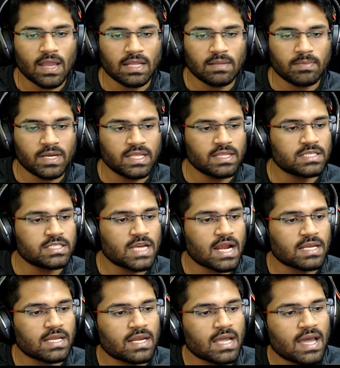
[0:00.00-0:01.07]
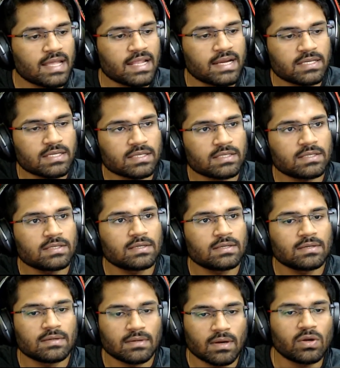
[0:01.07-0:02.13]
Anybody in the chat can highlight
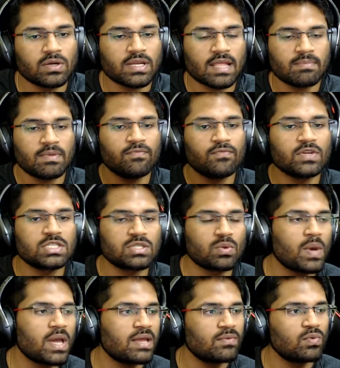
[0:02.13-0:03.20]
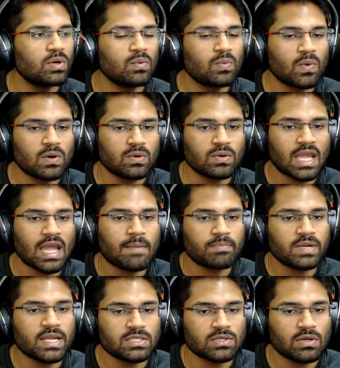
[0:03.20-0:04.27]
or tell me which square would you want to
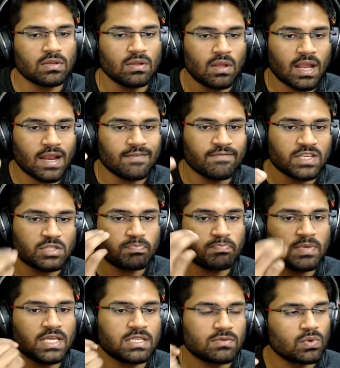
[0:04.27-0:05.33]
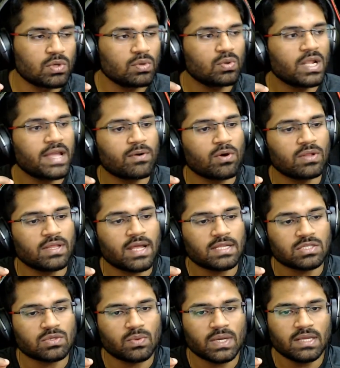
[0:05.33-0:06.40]
capitalize on and which piece would you like on
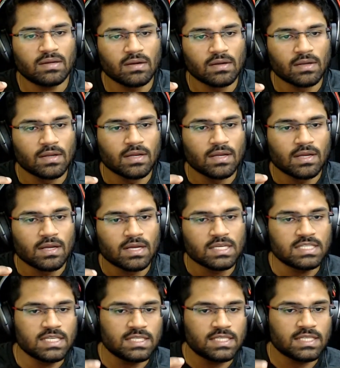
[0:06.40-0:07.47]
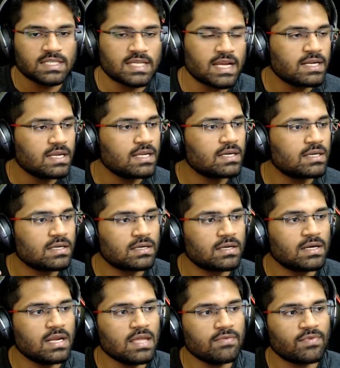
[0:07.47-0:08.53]
that square. C6 and
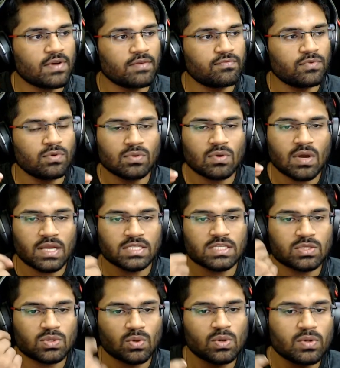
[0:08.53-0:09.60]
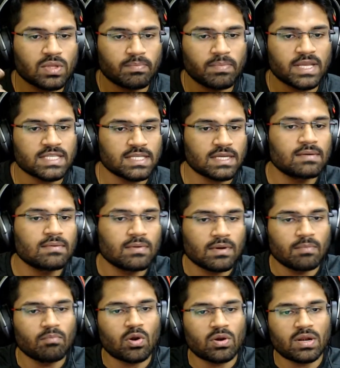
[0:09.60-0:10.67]
d5. You know, I just told you the basic
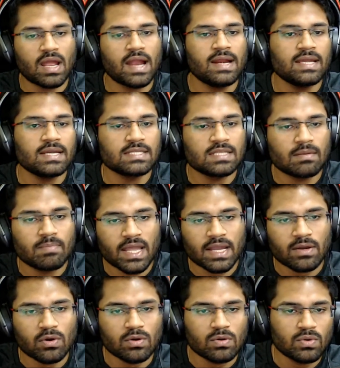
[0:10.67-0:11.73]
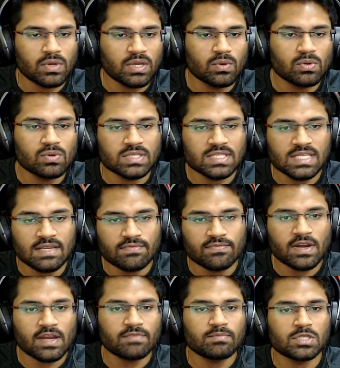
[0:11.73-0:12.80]
important ideas that black could do. He could do
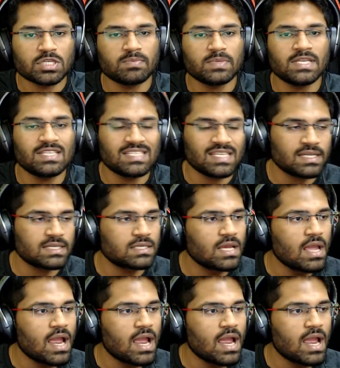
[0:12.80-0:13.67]
c5, bishop e6,